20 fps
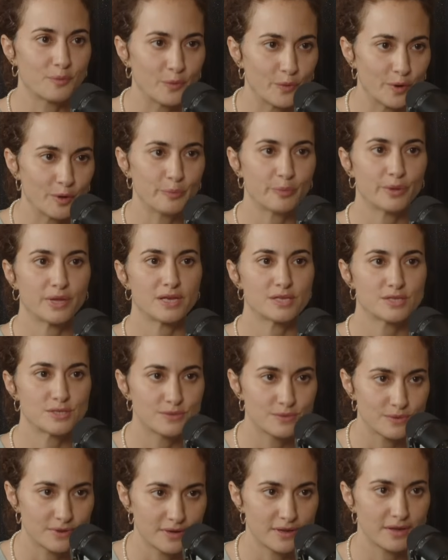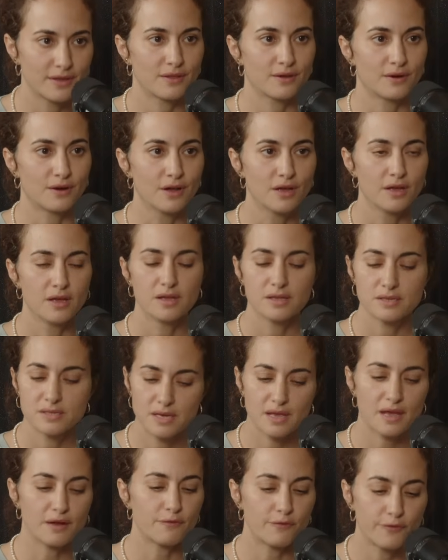one place to another to
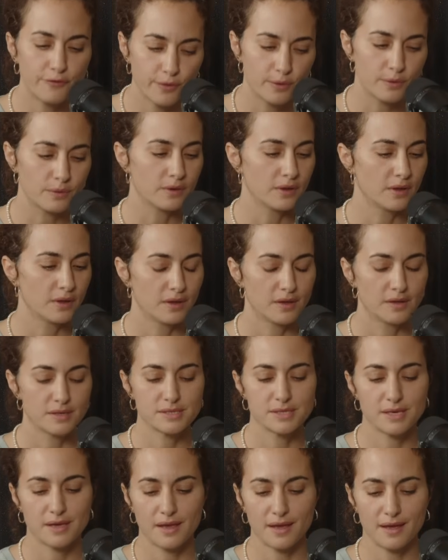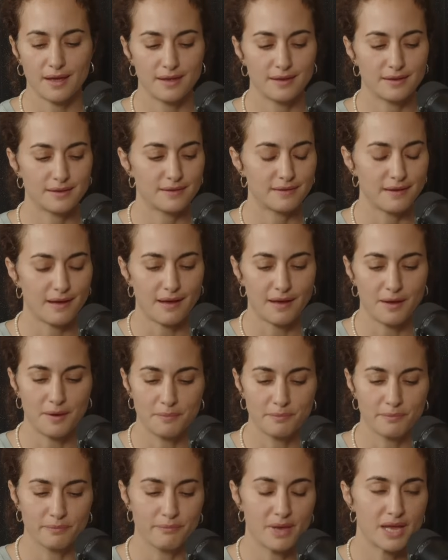get food, to get
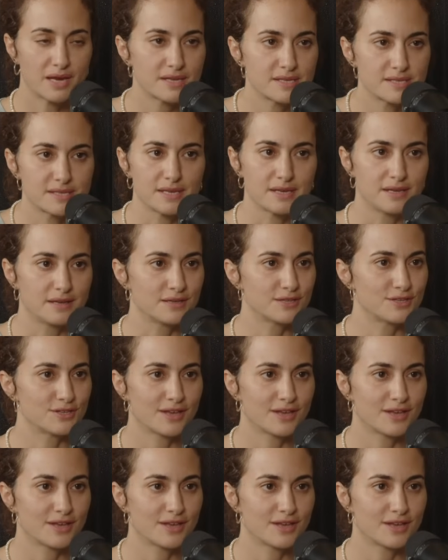medicine,